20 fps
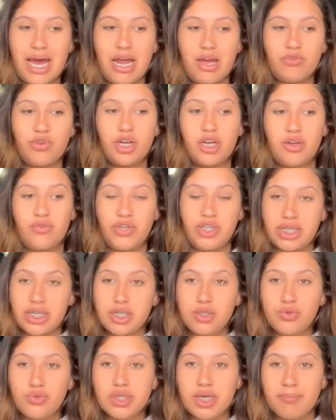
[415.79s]
I figured if he
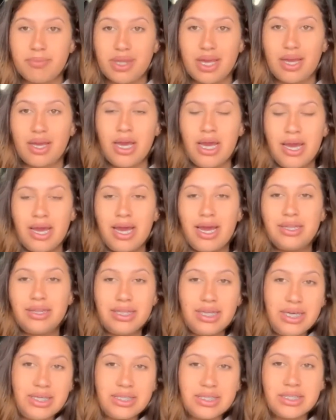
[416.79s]
did do something, at
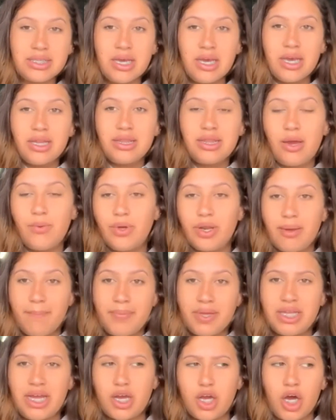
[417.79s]
least they wouldn't be
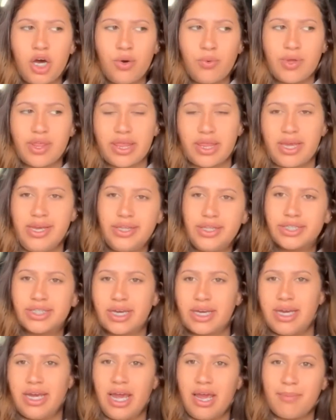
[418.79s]
like, oh, well, he looks like
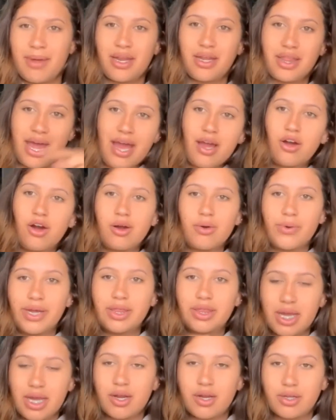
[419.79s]
he came out of that car right
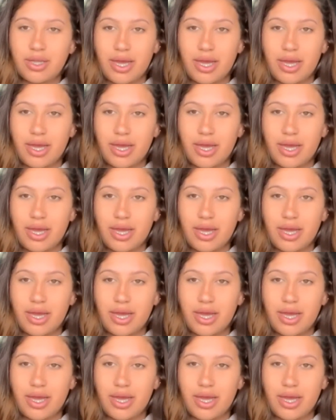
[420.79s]
there.